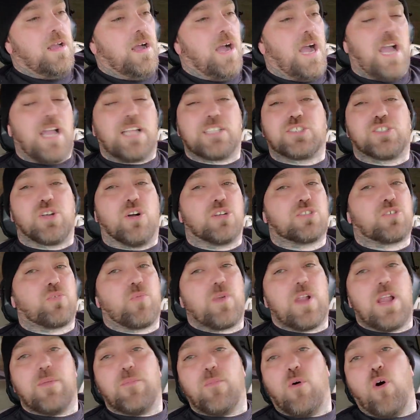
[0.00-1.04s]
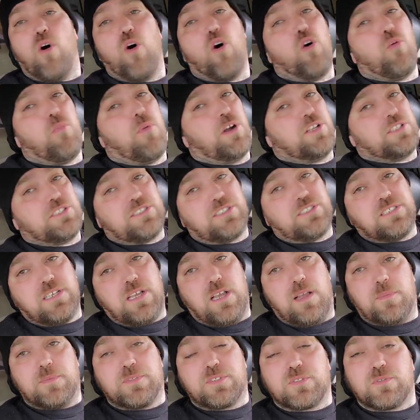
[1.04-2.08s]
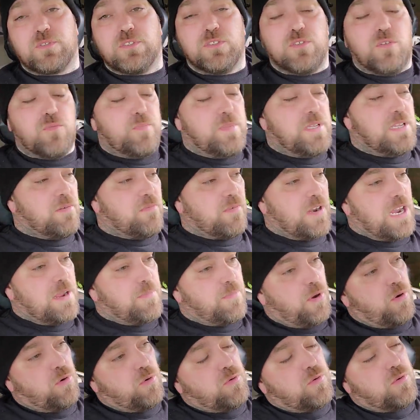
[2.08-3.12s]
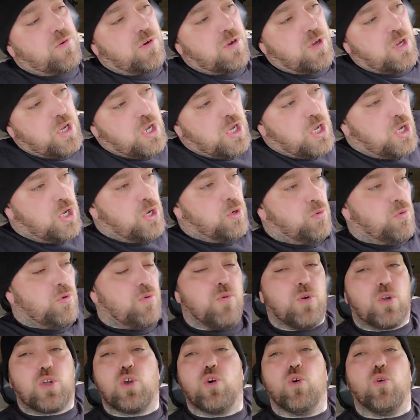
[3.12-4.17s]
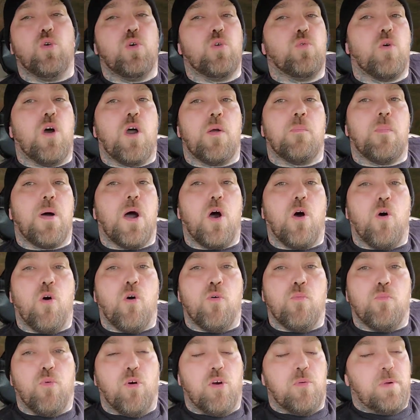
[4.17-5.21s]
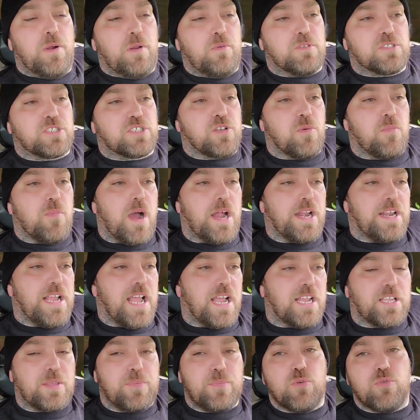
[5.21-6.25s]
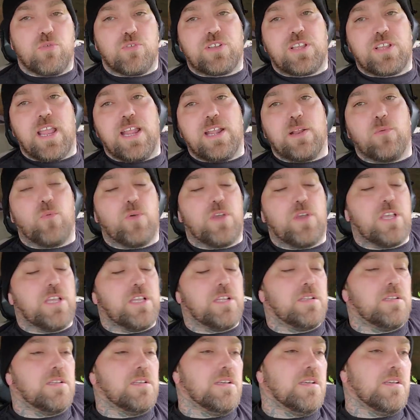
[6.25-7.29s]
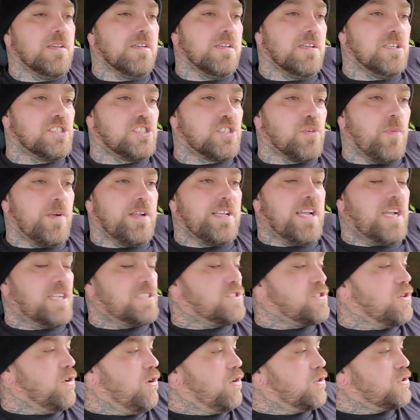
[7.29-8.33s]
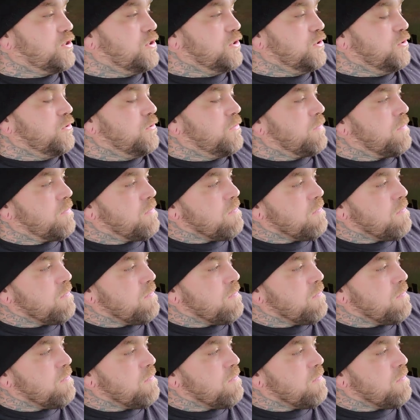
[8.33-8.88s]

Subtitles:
I talked to Rambo a whole bunch of times. You know, me and Rambo, we were cool. He wasn't my homeboy, but he was somebody I communicated with, somebody I talked to.